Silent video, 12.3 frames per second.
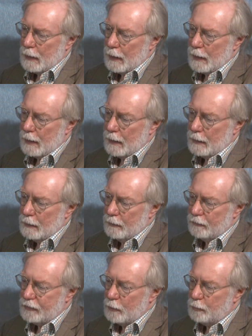
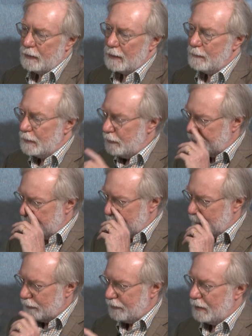So pragmatism
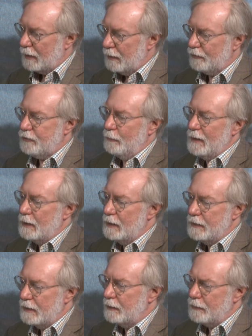starts from the
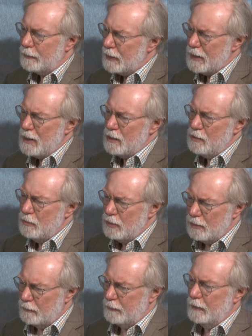idea there are no
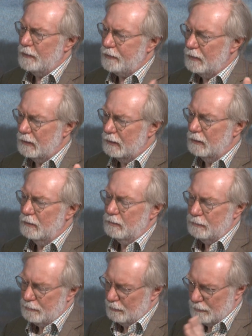universal
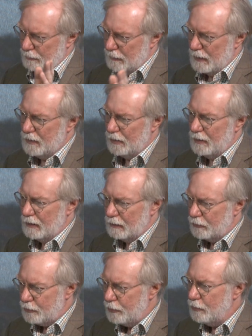eternal
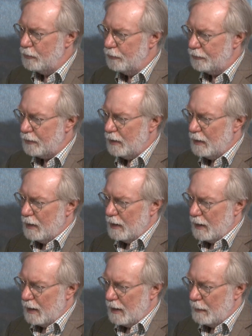truths.
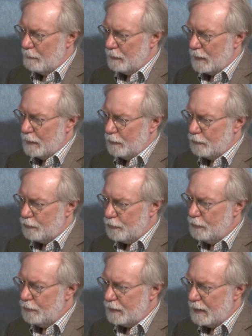
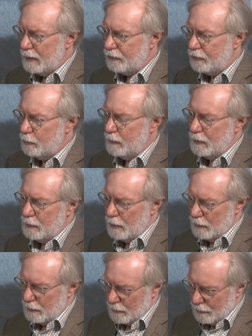Truth has to be
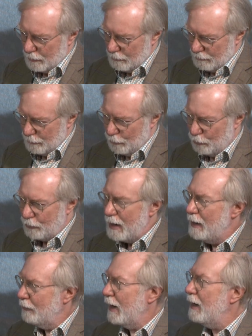
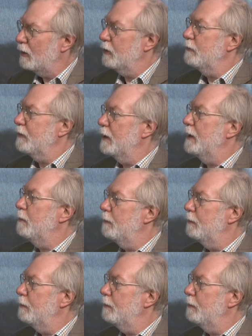ground out of a